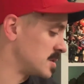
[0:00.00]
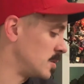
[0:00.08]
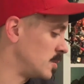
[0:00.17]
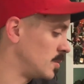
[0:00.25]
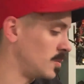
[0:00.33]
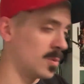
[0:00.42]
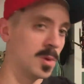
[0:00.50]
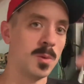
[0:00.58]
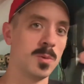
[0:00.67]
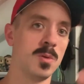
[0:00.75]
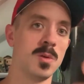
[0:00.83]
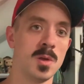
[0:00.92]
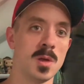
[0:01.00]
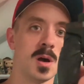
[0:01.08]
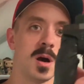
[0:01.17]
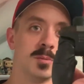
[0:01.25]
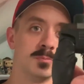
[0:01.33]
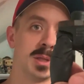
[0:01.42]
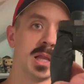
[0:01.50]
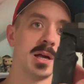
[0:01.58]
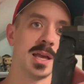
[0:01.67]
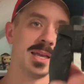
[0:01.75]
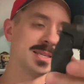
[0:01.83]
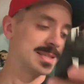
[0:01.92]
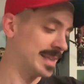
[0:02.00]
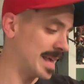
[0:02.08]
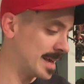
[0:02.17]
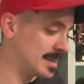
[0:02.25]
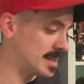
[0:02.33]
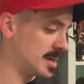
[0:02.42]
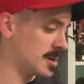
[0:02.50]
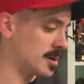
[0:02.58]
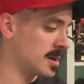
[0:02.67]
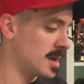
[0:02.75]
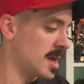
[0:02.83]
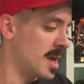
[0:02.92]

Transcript: So we'll unplug his legs here,